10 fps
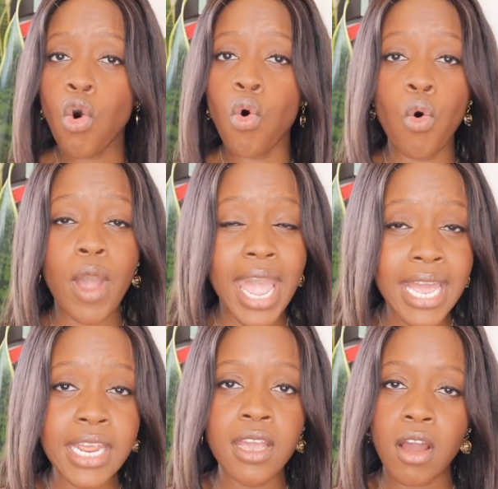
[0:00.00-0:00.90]
or
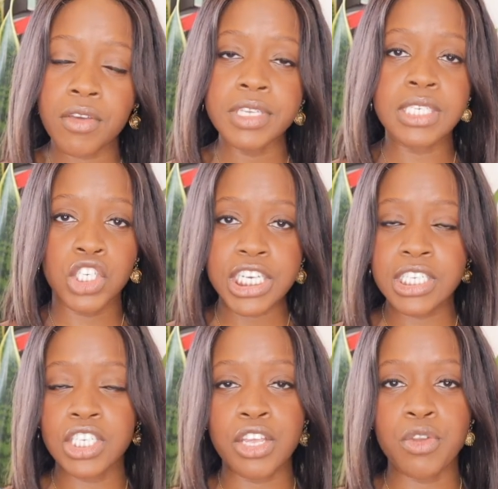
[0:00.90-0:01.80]
any other
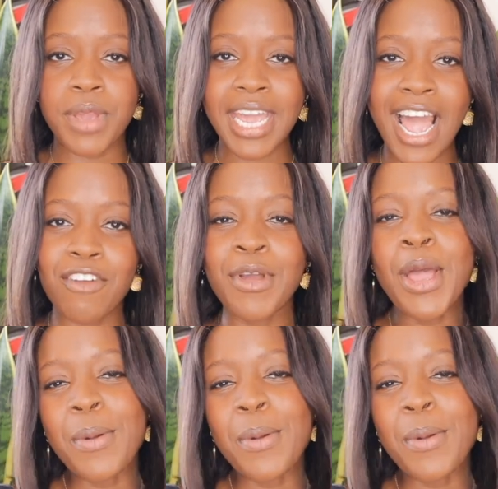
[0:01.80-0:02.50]
suggestions that you may have,